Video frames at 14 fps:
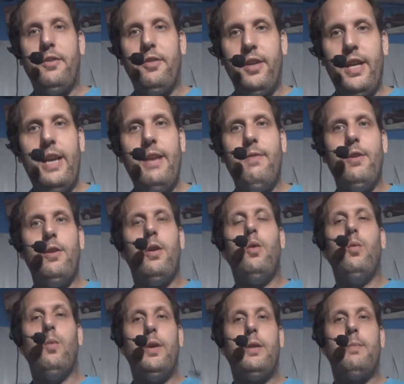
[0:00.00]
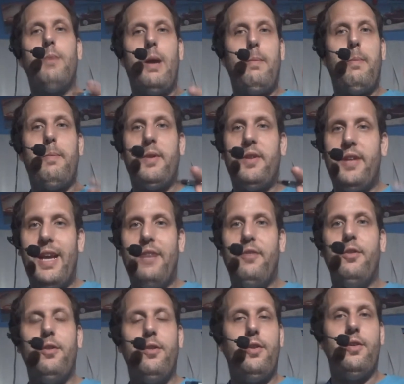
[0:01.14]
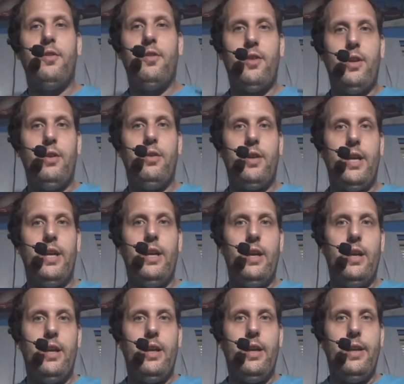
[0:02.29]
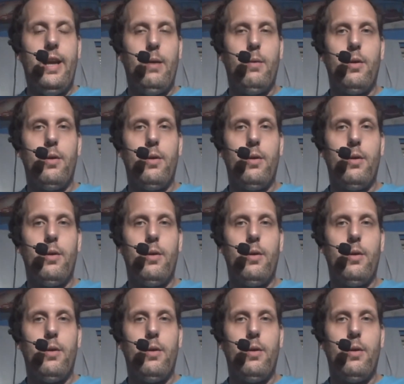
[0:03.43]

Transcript: Even though with the proper protection, you could still get network